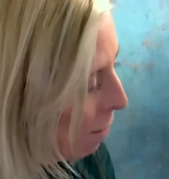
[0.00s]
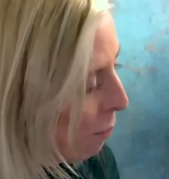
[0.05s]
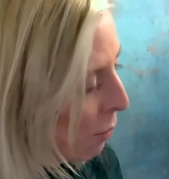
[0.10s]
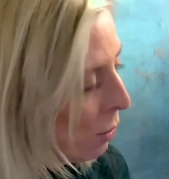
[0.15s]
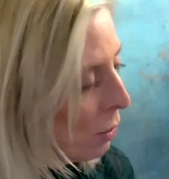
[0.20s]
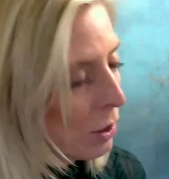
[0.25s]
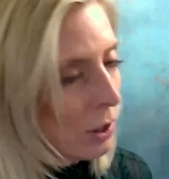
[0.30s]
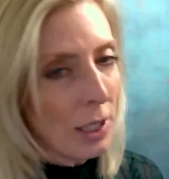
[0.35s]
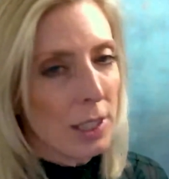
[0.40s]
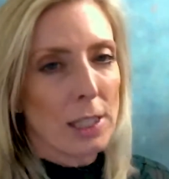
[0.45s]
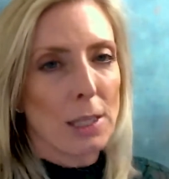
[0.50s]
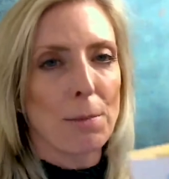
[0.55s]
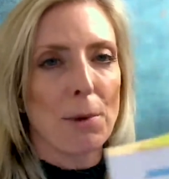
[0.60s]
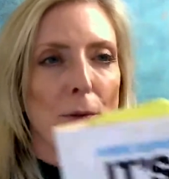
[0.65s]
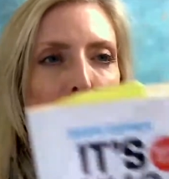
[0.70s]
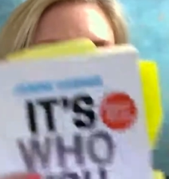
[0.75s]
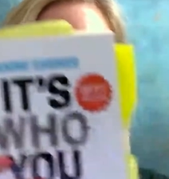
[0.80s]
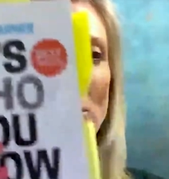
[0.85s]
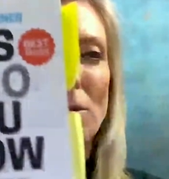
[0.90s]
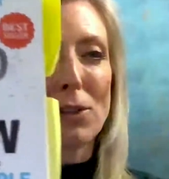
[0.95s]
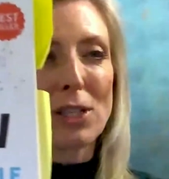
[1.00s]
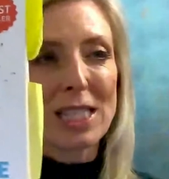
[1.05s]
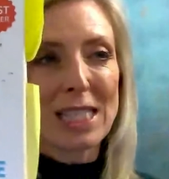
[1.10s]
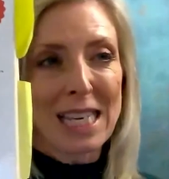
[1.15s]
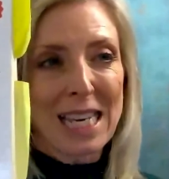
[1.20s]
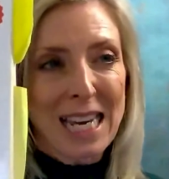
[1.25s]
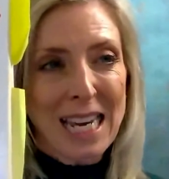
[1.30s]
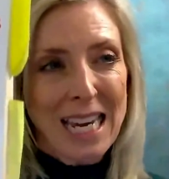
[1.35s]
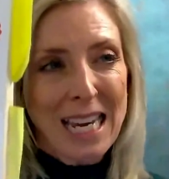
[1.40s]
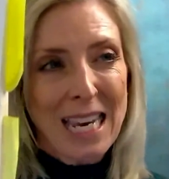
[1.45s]
book that some of you will have
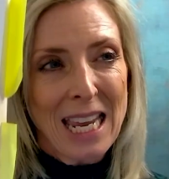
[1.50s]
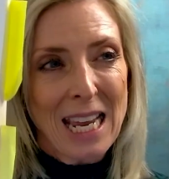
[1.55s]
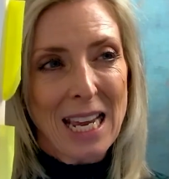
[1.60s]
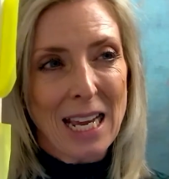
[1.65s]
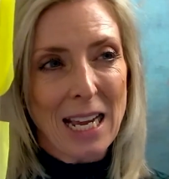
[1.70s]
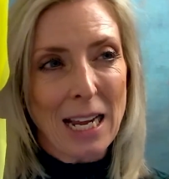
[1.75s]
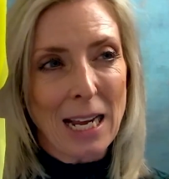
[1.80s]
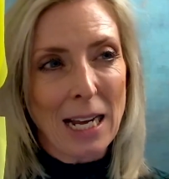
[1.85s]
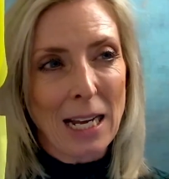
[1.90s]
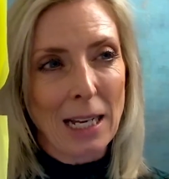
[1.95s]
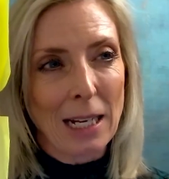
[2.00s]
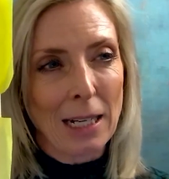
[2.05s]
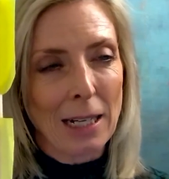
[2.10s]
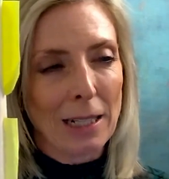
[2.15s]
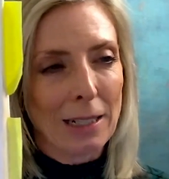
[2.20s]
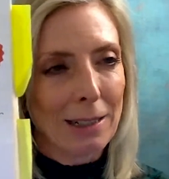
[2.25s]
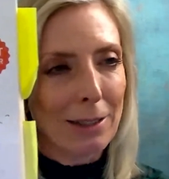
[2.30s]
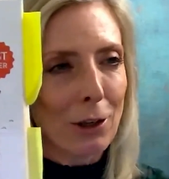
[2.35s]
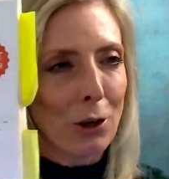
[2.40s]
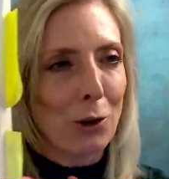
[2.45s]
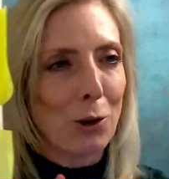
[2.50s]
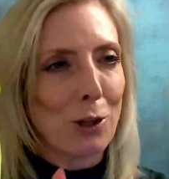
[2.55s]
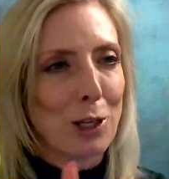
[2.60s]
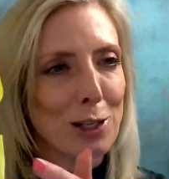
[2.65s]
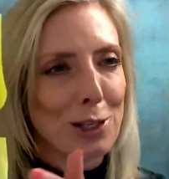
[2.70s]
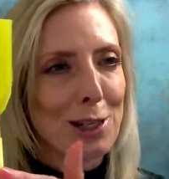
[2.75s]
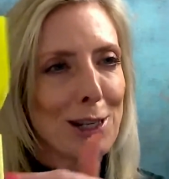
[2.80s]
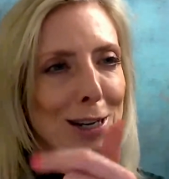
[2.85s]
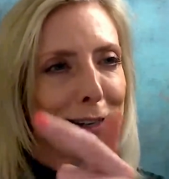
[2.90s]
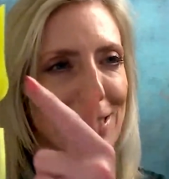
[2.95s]
seen, look at all
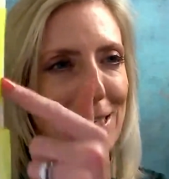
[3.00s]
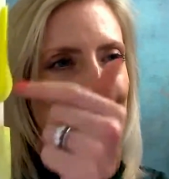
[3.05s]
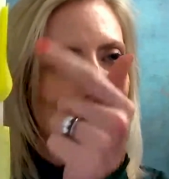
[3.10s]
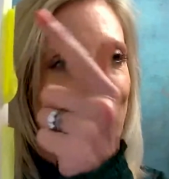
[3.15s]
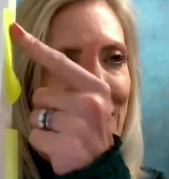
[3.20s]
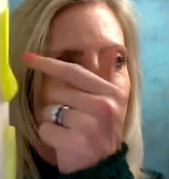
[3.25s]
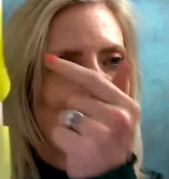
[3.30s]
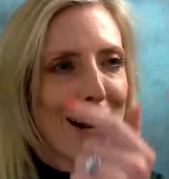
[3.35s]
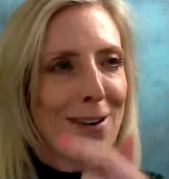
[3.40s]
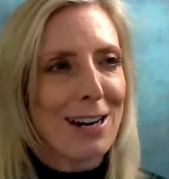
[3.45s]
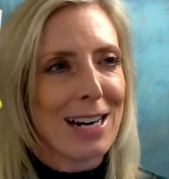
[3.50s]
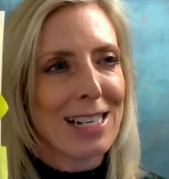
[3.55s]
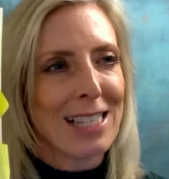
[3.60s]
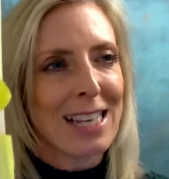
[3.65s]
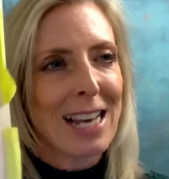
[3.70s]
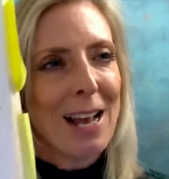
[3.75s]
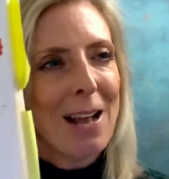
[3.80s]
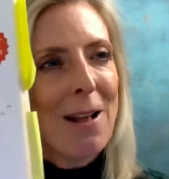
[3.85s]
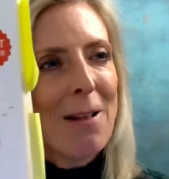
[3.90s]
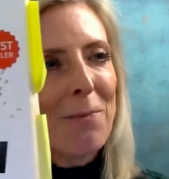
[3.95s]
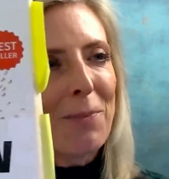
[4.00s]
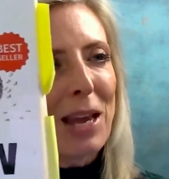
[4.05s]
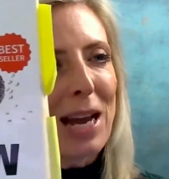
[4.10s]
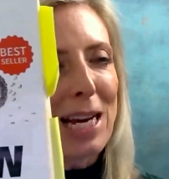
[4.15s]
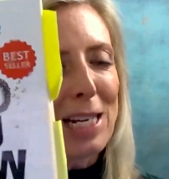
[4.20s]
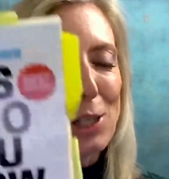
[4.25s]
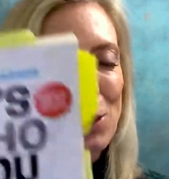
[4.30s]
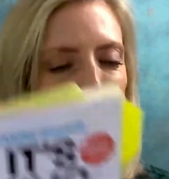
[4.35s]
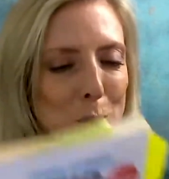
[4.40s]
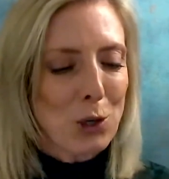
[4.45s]
those notes, it's hilarious. I
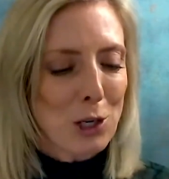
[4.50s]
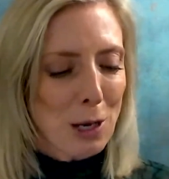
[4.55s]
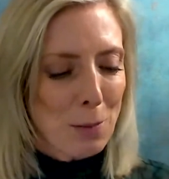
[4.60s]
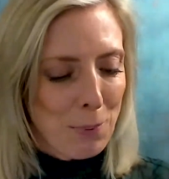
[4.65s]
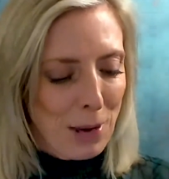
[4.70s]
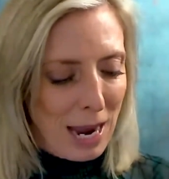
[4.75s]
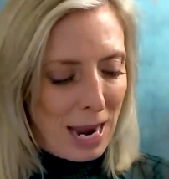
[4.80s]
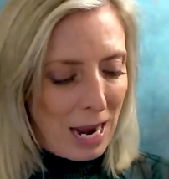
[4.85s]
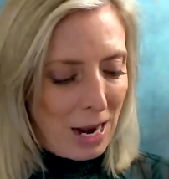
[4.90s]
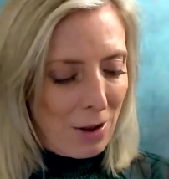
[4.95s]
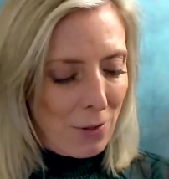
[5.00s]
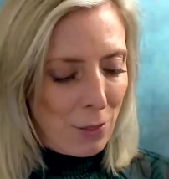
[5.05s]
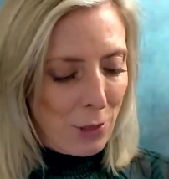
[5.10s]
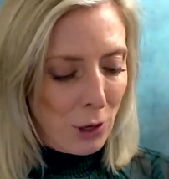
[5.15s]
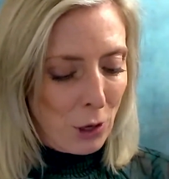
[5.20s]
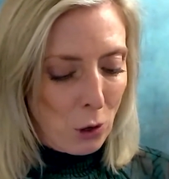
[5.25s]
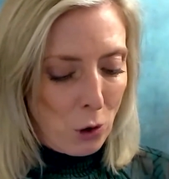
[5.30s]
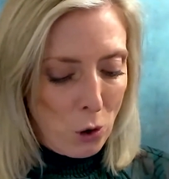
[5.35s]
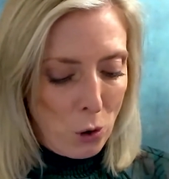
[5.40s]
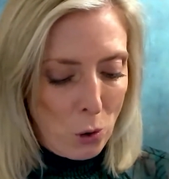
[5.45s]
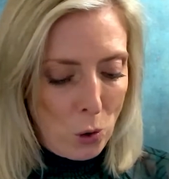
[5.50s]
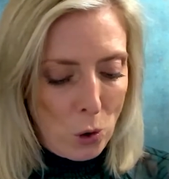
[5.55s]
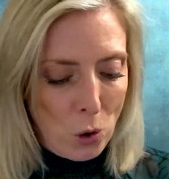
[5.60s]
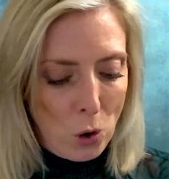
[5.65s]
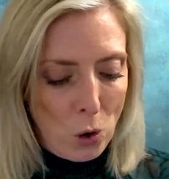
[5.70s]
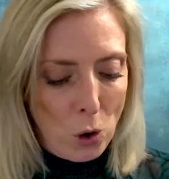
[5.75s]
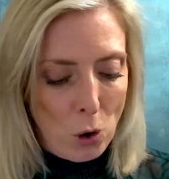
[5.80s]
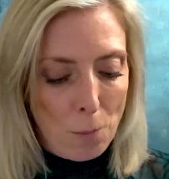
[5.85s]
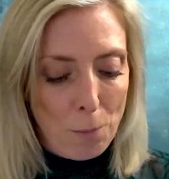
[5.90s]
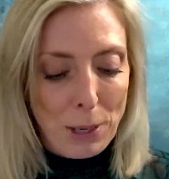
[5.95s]
talk about the
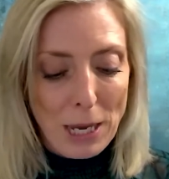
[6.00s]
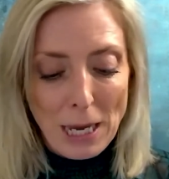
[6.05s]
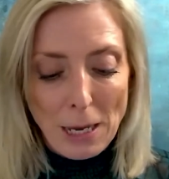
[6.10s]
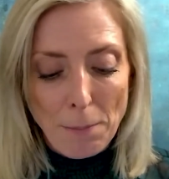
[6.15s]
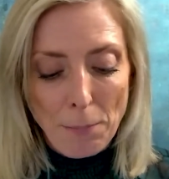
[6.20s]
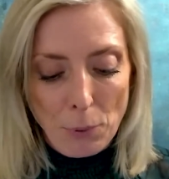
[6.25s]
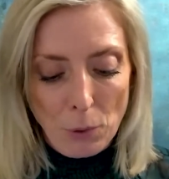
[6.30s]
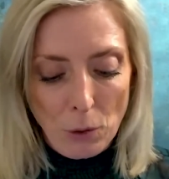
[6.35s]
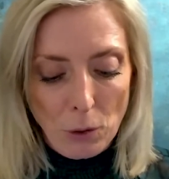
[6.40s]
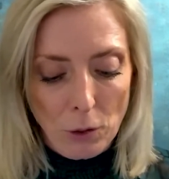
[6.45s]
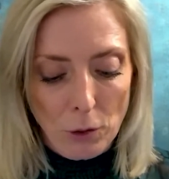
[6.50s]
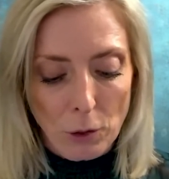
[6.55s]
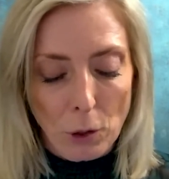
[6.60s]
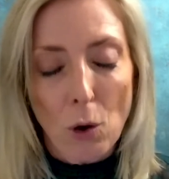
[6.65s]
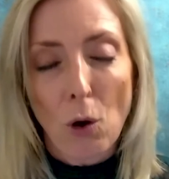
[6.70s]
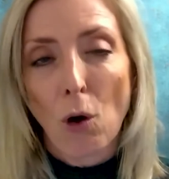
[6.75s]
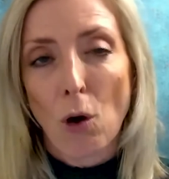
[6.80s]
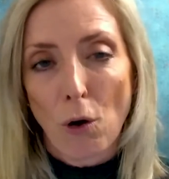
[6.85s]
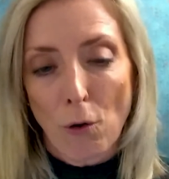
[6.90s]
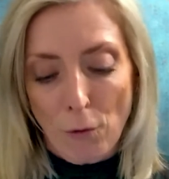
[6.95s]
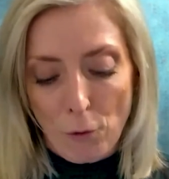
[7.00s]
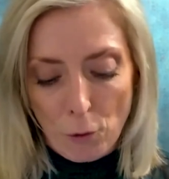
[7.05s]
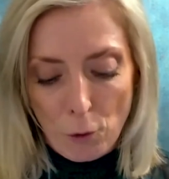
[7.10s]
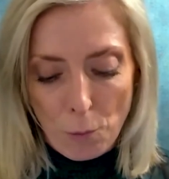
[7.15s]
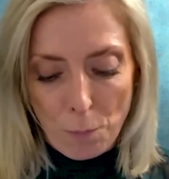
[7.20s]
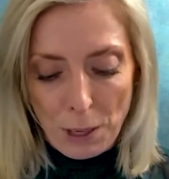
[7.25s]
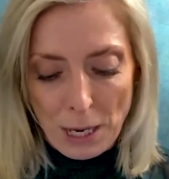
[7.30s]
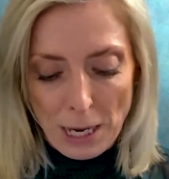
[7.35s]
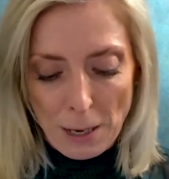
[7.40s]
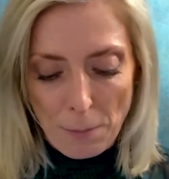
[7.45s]
core people, the core 4
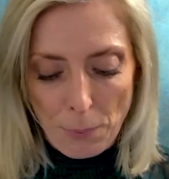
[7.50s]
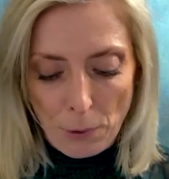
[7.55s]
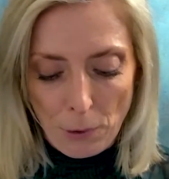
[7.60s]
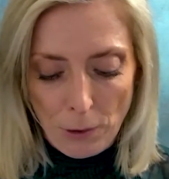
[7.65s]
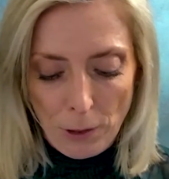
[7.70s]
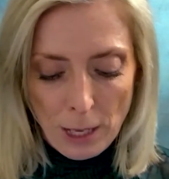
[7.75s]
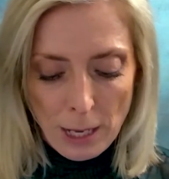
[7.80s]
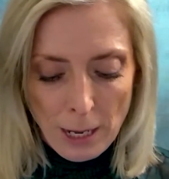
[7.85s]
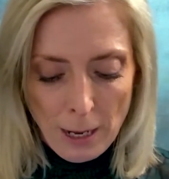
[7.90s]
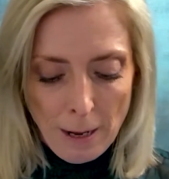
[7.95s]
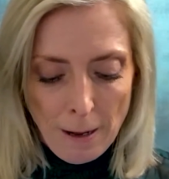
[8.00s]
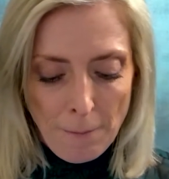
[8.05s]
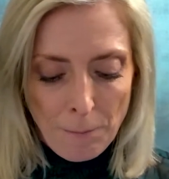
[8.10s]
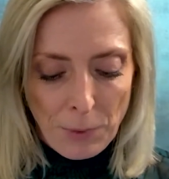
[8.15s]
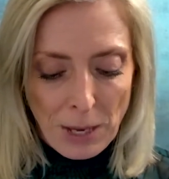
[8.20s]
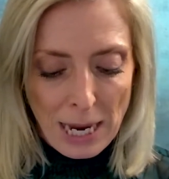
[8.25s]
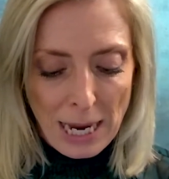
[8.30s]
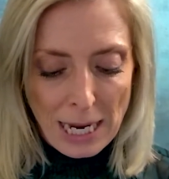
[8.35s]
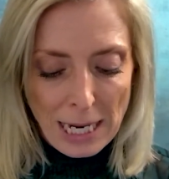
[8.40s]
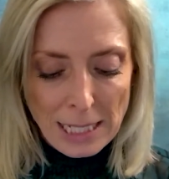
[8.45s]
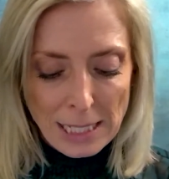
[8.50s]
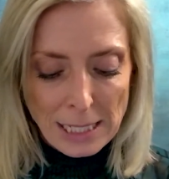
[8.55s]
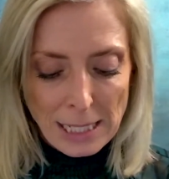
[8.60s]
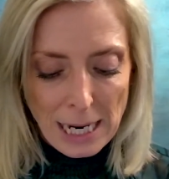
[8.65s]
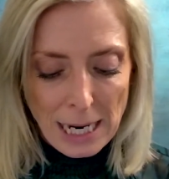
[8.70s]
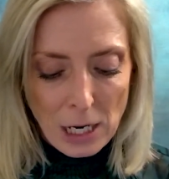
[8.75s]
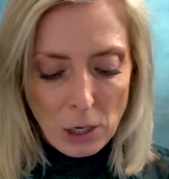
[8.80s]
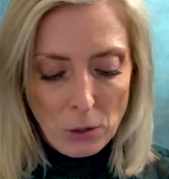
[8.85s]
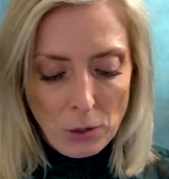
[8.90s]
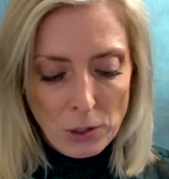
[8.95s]
people, and
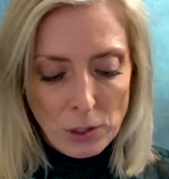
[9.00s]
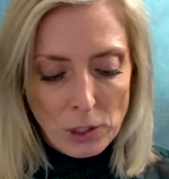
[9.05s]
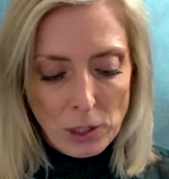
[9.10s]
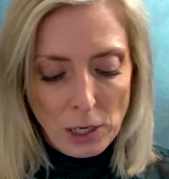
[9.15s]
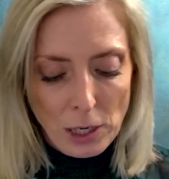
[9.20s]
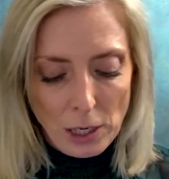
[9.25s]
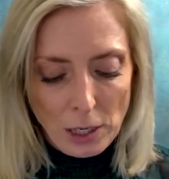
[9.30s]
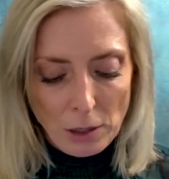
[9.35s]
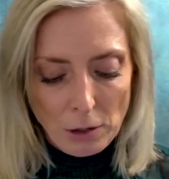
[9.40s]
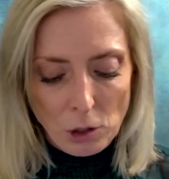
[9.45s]
I also